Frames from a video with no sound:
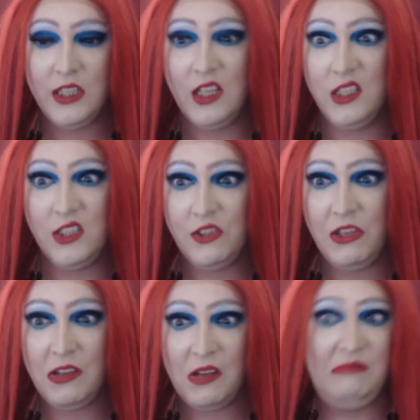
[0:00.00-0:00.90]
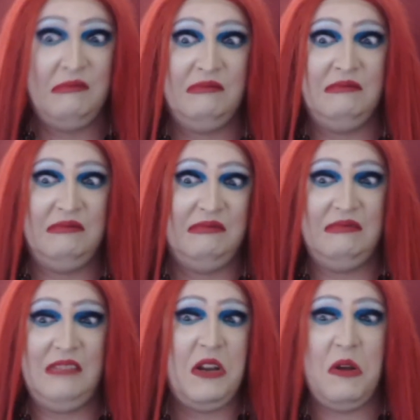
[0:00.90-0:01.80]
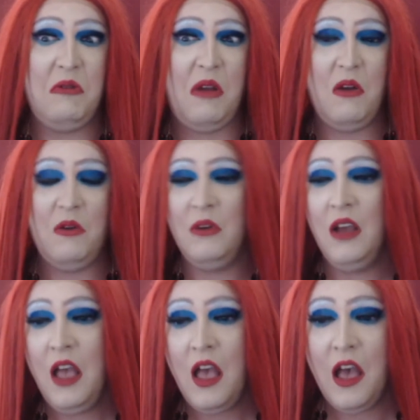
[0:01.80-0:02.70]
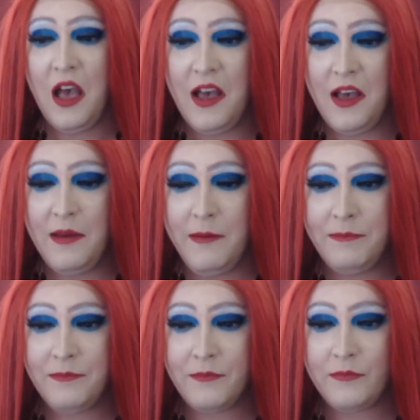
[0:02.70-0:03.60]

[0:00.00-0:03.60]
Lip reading: and then I just sit there and go, I don't know.